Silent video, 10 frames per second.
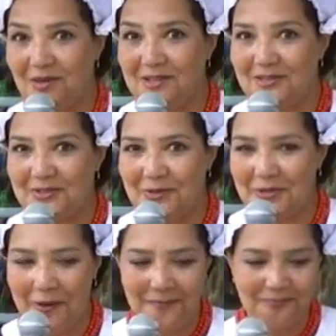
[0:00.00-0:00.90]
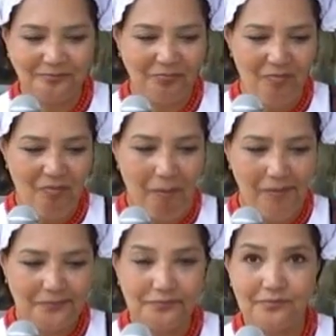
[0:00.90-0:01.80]
It's Gouda.
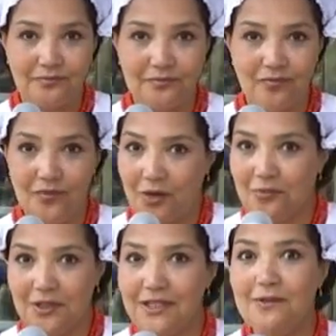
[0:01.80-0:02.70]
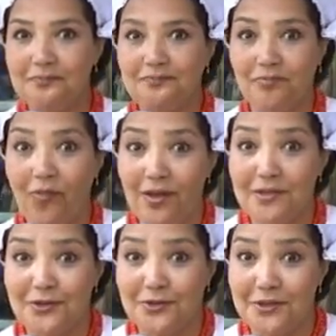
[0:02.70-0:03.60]
No, really,
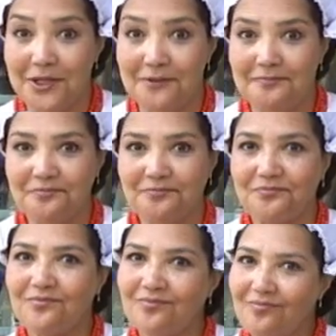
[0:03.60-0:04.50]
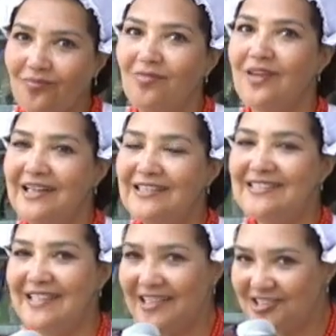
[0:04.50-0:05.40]
it's Gouda. In
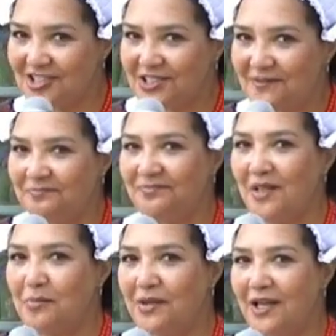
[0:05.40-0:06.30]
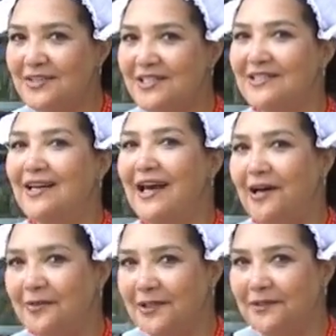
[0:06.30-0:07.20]
Dutch, they pronounce it
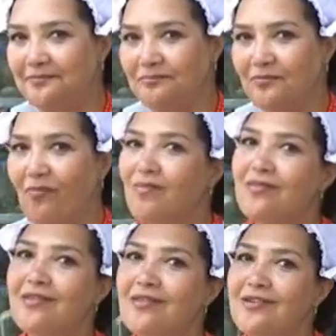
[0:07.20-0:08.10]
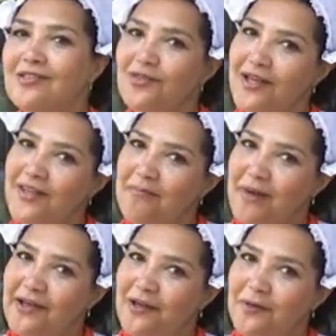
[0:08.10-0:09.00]
Gouda. Try that
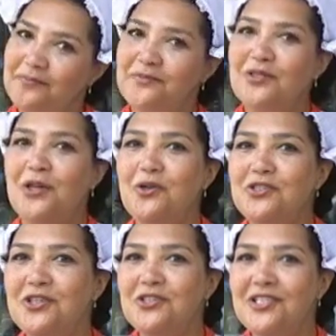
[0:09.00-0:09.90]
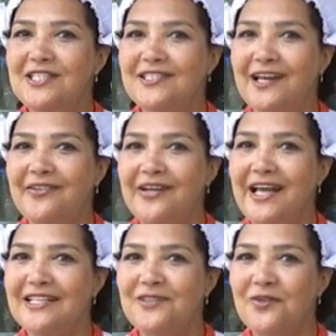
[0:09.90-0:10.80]
back home. Go to your cheese counter and
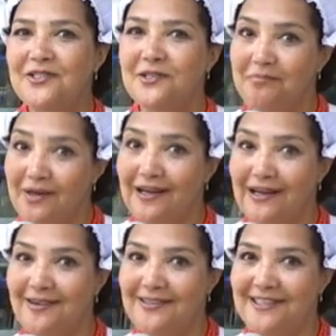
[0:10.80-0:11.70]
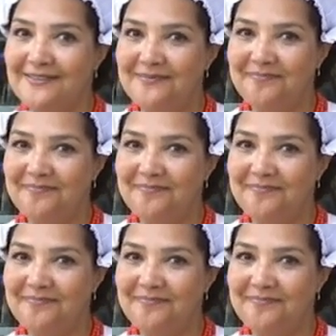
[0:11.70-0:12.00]
ask for some Gouda.